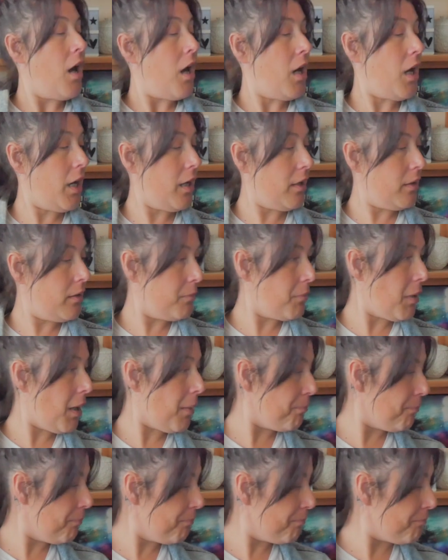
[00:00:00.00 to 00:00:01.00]

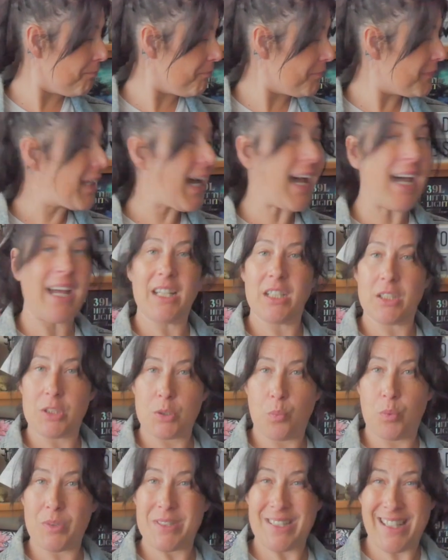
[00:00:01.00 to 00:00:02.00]

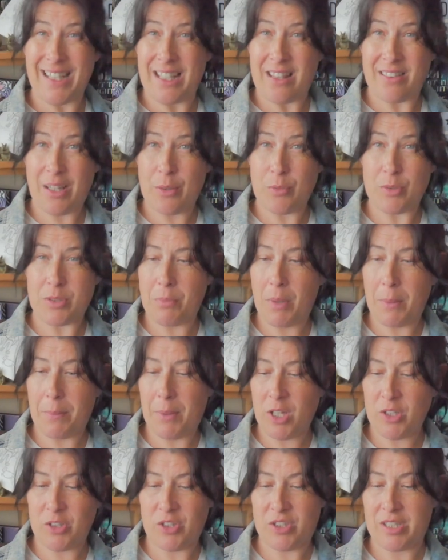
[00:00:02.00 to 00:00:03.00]
That was it. That was my
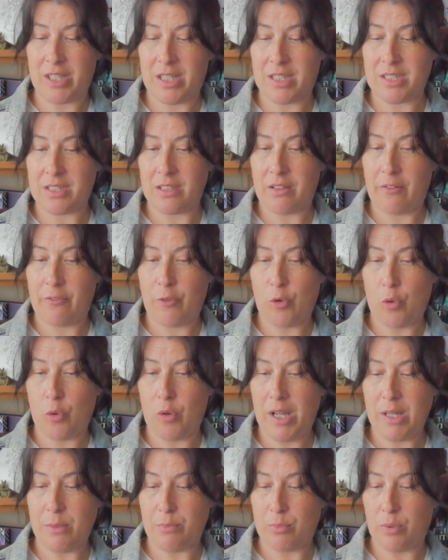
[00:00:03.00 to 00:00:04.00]
purchases for
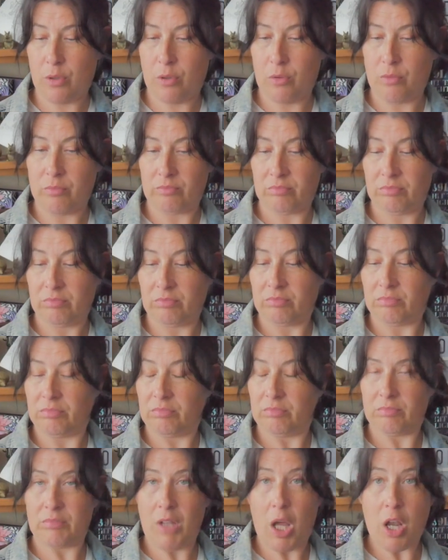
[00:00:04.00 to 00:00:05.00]
April.
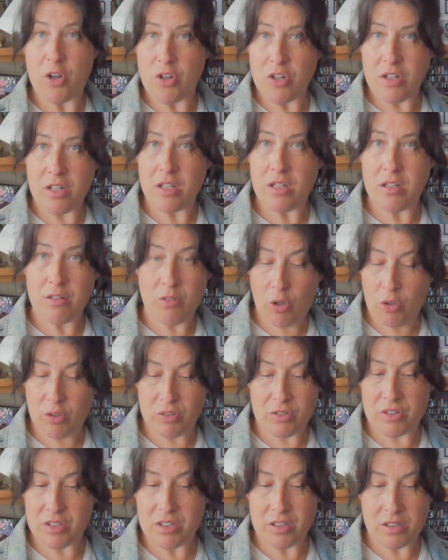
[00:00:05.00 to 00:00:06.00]

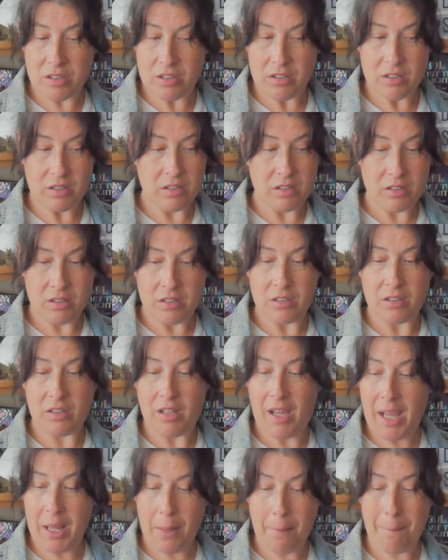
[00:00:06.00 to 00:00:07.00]
Not
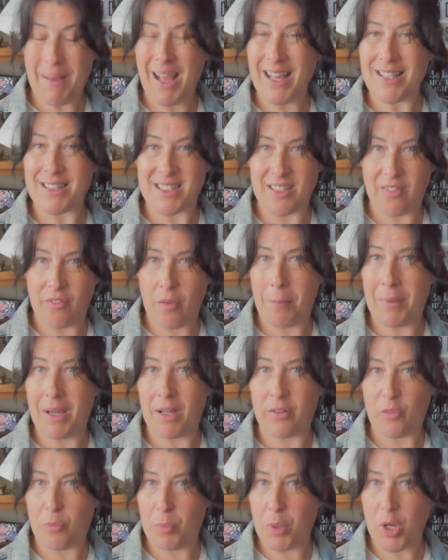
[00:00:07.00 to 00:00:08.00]
a massive
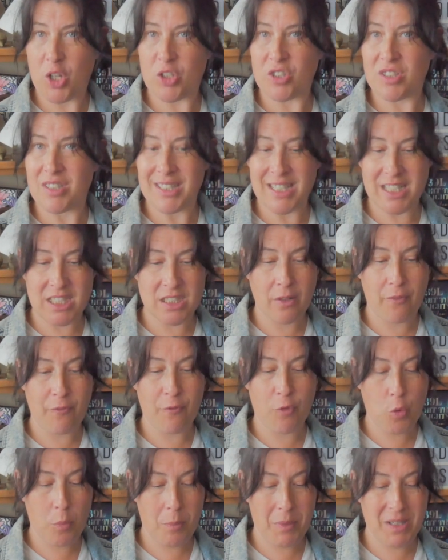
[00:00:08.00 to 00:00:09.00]
amount of purchases
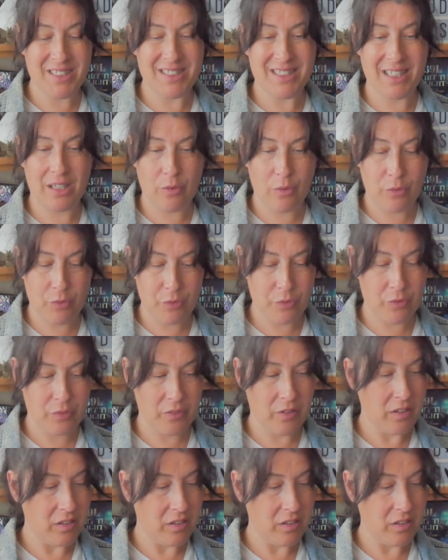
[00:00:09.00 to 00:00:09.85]
for myself